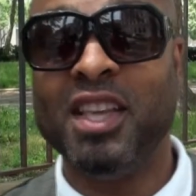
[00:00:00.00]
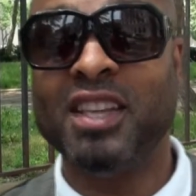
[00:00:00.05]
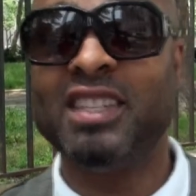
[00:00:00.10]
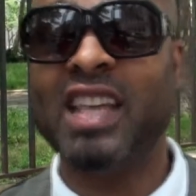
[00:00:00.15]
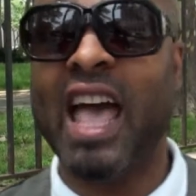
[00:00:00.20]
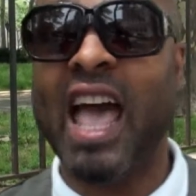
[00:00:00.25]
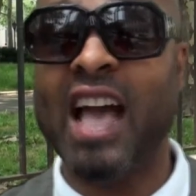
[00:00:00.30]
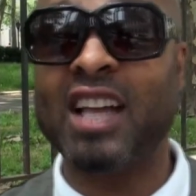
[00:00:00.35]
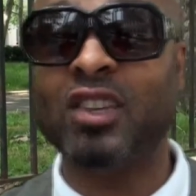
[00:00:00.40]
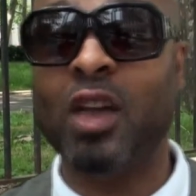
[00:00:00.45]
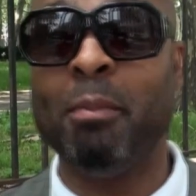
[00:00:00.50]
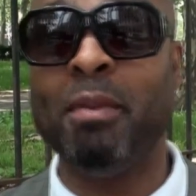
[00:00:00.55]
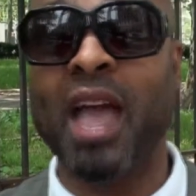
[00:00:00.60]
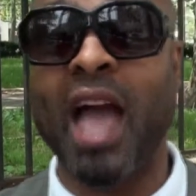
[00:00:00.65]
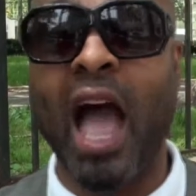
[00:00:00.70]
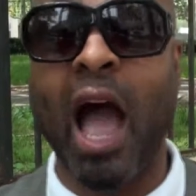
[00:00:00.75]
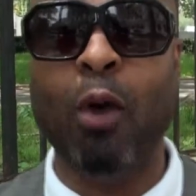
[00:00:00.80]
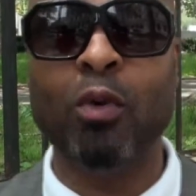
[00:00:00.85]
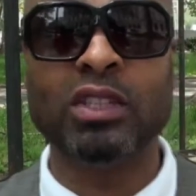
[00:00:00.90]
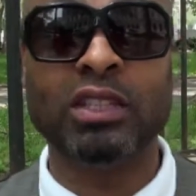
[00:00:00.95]
Actually,
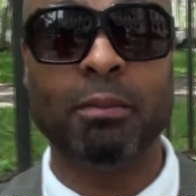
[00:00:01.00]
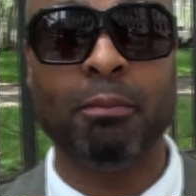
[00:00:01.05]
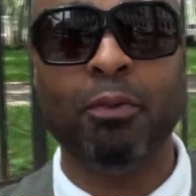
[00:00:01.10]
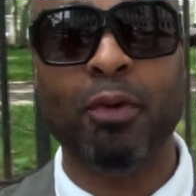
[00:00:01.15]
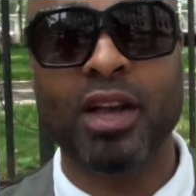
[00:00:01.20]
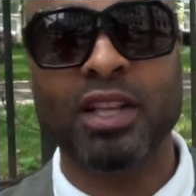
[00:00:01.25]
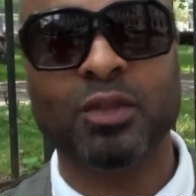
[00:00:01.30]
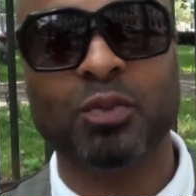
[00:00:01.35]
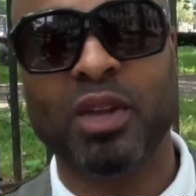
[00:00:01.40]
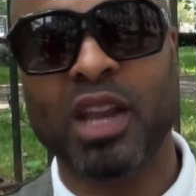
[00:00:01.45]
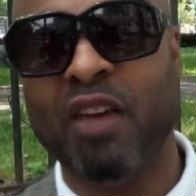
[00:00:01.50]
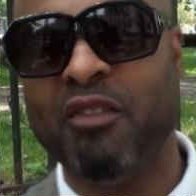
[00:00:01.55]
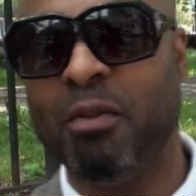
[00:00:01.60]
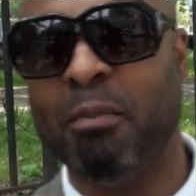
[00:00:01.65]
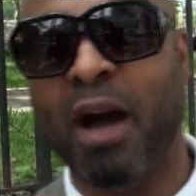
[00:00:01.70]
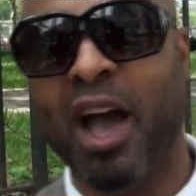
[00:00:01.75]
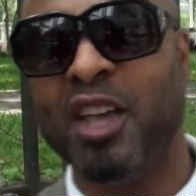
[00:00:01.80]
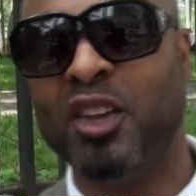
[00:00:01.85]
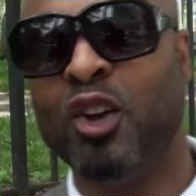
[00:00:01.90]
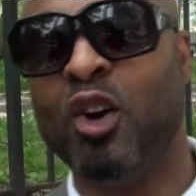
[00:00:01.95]
I was impressed with
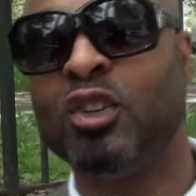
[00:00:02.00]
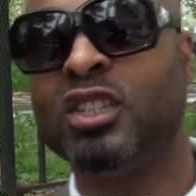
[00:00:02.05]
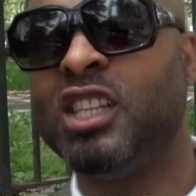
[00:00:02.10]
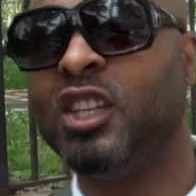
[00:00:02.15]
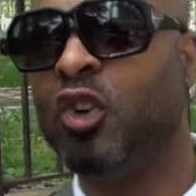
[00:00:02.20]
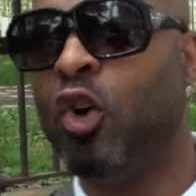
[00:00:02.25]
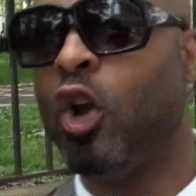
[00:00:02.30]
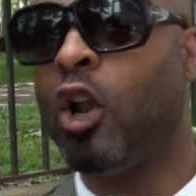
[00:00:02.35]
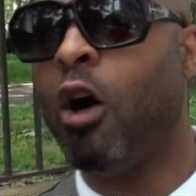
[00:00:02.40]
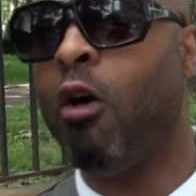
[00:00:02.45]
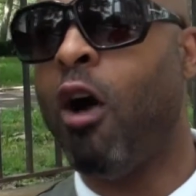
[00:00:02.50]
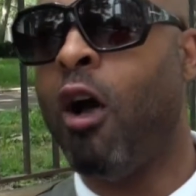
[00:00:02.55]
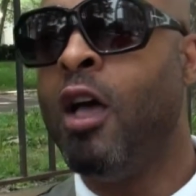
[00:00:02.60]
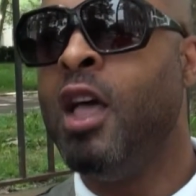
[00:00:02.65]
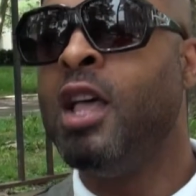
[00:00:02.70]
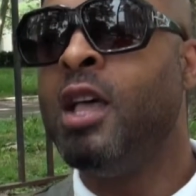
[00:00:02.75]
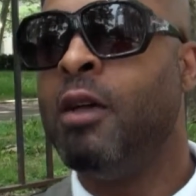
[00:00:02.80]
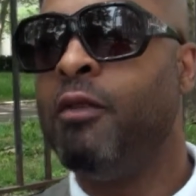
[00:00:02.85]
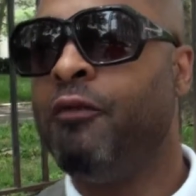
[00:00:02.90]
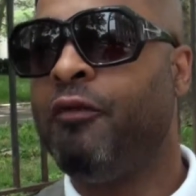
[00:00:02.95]
everybody. Seeing
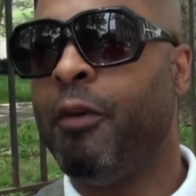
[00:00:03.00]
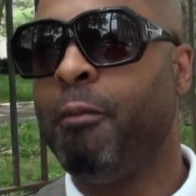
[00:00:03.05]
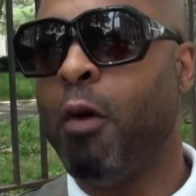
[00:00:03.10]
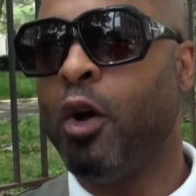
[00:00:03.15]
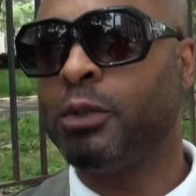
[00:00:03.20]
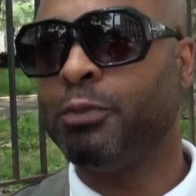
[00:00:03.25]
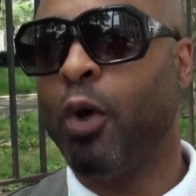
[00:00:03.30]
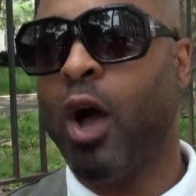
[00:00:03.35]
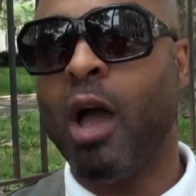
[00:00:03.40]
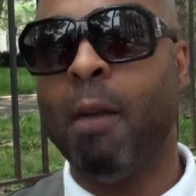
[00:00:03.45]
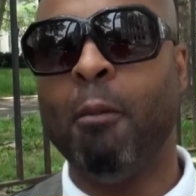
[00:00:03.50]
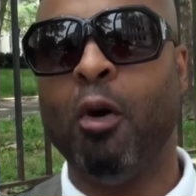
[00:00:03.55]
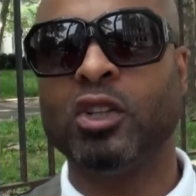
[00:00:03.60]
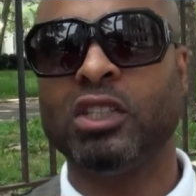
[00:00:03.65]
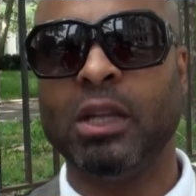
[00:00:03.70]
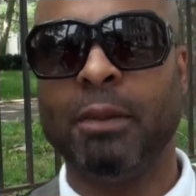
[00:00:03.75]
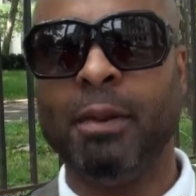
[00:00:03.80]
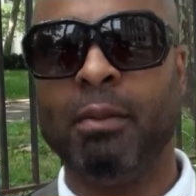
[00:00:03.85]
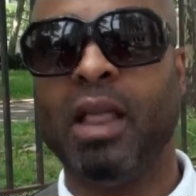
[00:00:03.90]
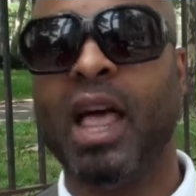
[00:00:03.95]
for most part, most
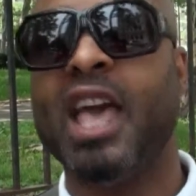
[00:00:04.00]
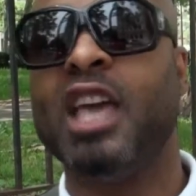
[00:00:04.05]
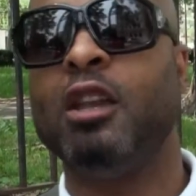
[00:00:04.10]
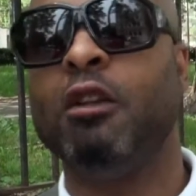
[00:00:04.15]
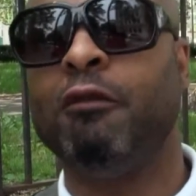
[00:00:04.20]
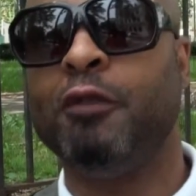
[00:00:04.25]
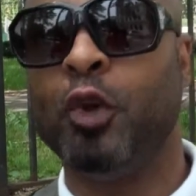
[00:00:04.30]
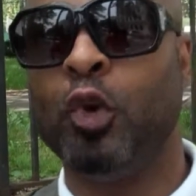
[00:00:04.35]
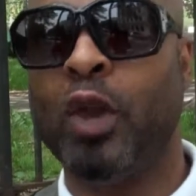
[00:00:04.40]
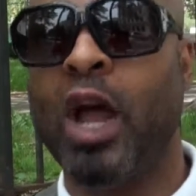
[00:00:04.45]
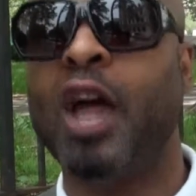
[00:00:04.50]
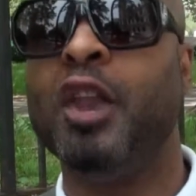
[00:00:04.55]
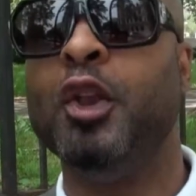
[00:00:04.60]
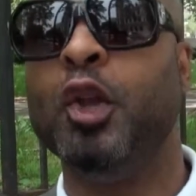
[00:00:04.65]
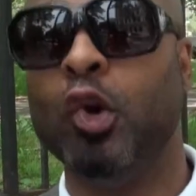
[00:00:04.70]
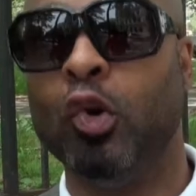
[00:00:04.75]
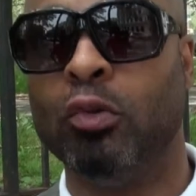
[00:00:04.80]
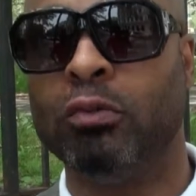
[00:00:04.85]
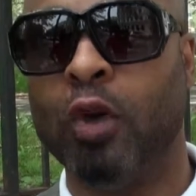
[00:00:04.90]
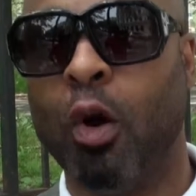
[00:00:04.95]
of the people I interviewed, I
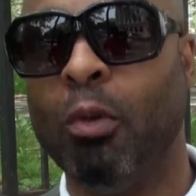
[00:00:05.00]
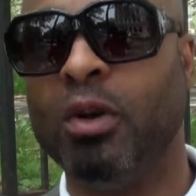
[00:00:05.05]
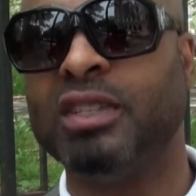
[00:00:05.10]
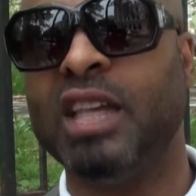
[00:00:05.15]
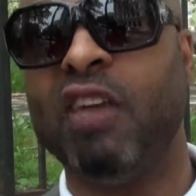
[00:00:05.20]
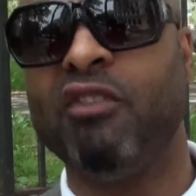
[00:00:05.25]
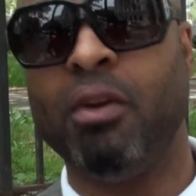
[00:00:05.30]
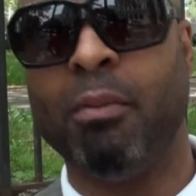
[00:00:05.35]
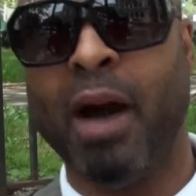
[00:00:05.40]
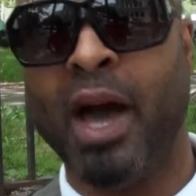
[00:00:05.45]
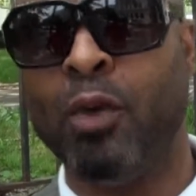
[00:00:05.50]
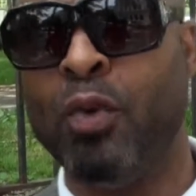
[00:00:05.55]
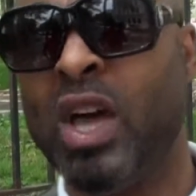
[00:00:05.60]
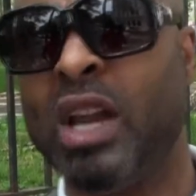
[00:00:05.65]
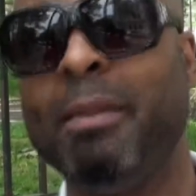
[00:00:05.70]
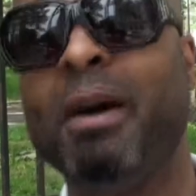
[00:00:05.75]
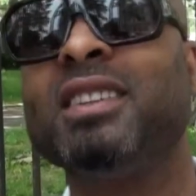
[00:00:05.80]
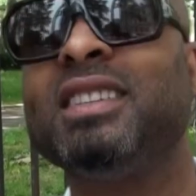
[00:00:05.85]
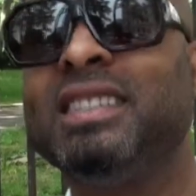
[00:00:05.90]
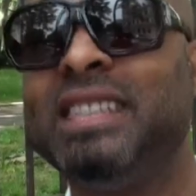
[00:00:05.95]
knew. Almost everybody. We had
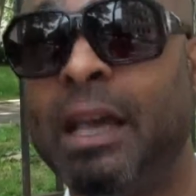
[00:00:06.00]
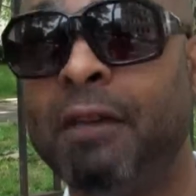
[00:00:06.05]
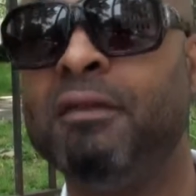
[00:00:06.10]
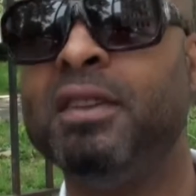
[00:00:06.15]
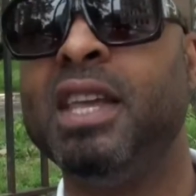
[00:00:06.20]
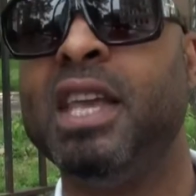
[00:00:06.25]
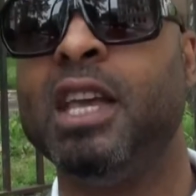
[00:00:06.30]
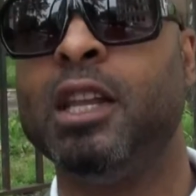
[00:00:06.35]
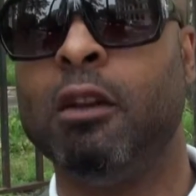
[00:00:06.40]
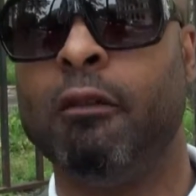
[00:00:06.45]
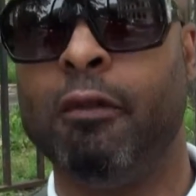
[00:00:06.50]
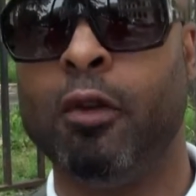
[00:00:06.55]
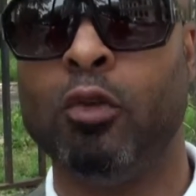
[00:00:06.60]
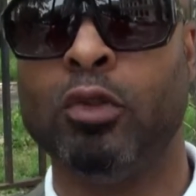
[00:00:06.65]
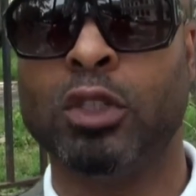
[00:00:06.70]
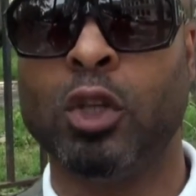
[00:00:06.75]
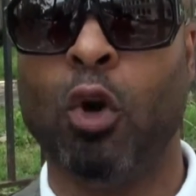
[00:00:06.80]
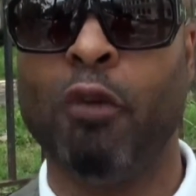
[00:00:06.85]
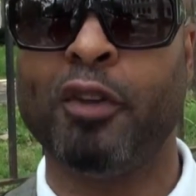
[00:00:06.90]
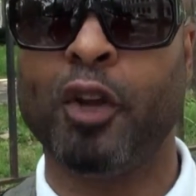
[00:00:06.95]
about 70
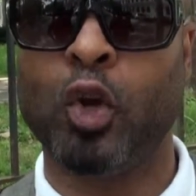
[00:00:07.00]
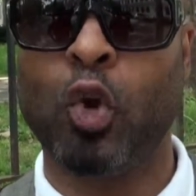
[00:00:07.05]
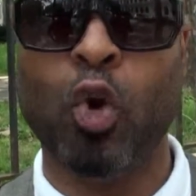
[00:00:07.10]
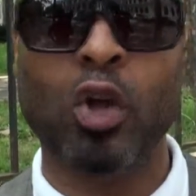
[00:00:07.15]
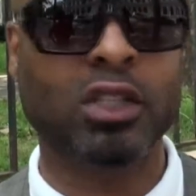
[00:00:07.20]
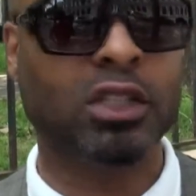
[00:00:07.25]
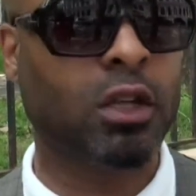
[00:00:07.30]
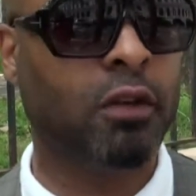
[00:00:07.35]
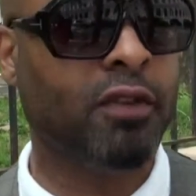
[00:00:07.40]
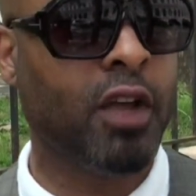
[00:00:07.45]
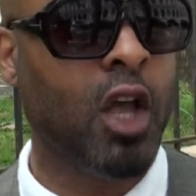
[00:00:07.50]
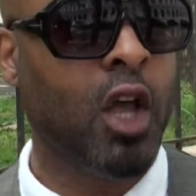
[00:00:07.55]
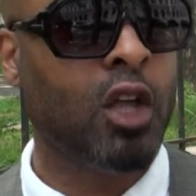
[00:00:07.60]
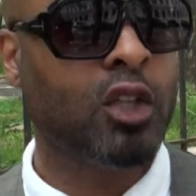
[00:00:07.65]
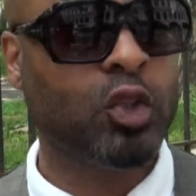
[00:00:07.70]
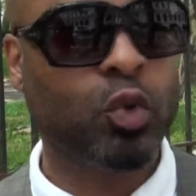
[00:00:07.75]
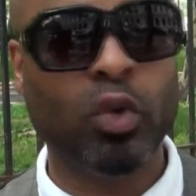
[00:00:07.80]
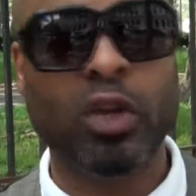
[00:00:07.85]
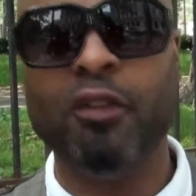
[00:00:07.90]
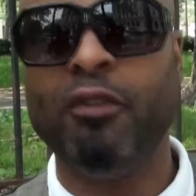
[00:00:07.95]
interviews. So over the course of
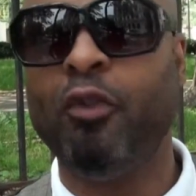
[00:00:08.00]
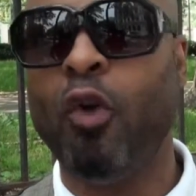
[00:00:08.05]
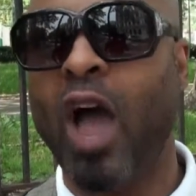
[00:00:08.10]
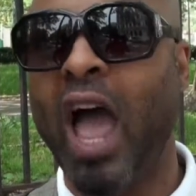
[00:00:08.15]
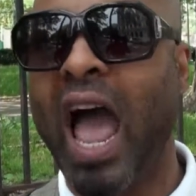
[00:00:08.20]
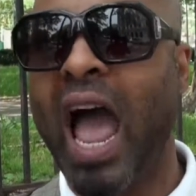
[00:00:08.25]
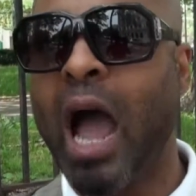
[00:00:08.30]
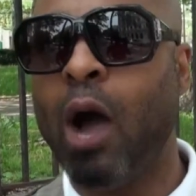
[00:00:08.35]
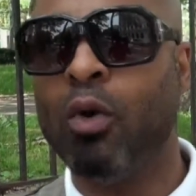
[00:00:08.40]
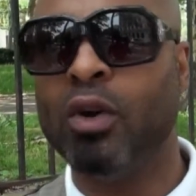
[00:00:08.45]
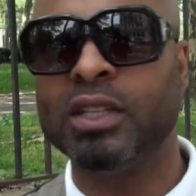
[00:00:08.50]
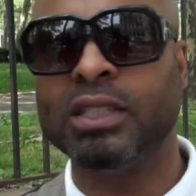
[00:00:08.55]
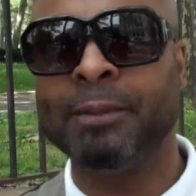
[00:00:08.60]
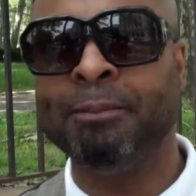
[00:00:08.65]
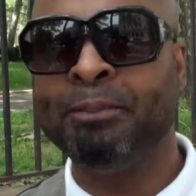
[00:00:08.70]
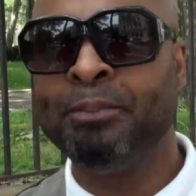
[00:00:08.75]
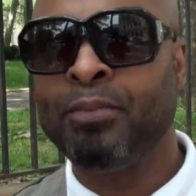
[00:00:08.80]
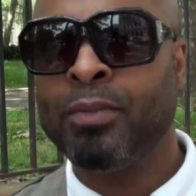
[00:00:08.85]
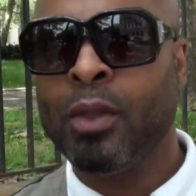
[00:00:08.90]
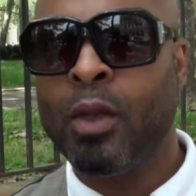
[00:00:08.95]
24 hours,
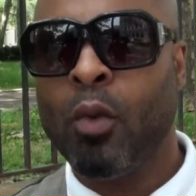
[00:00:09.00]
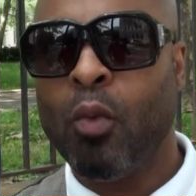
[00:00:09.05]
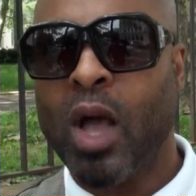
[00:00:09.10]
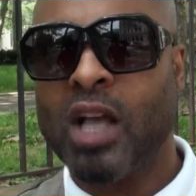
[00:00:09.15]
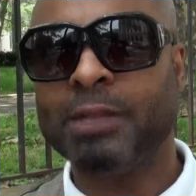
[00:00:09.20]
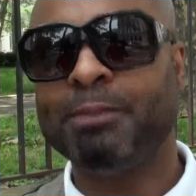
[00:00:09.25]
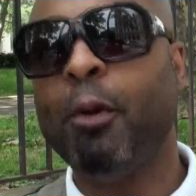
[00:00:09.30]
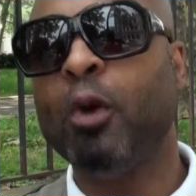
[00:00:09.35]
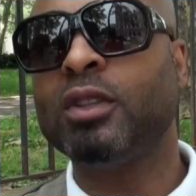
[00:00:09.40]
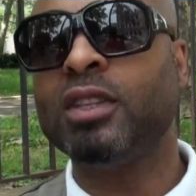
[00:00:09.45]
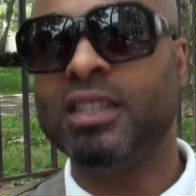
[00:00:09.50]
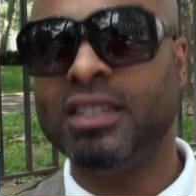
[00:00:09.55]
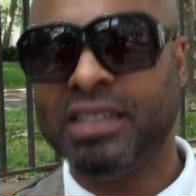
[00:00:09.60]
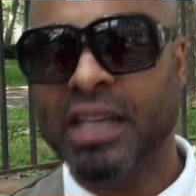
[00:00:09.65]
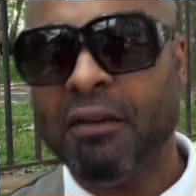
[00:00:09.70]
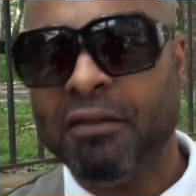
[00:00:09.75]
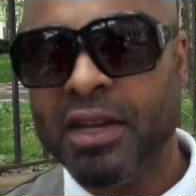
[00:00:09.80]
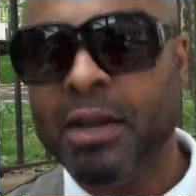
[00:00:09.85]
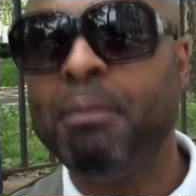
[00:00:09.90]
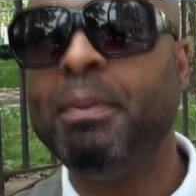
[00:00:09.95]
I spoke to 70